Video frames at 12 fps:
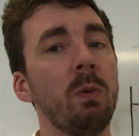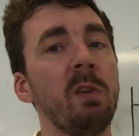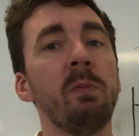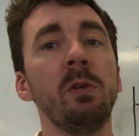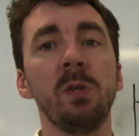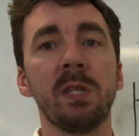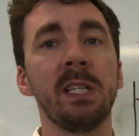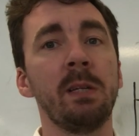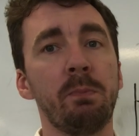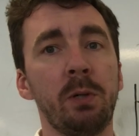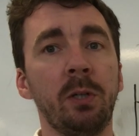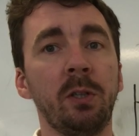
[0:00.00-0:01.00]
we've been using the
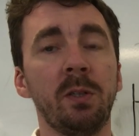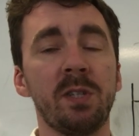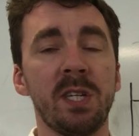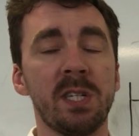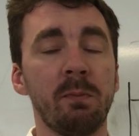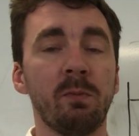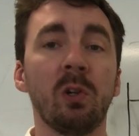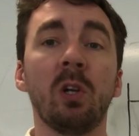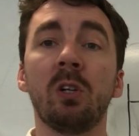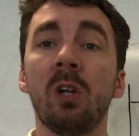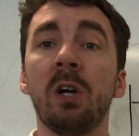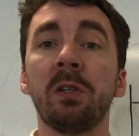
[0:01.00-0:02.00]
imperial system for a
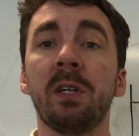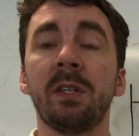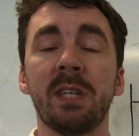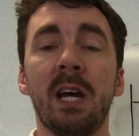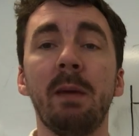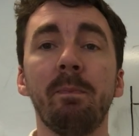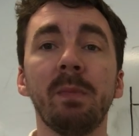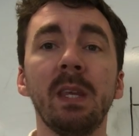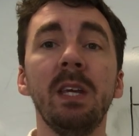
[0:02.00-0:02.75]
long, long time.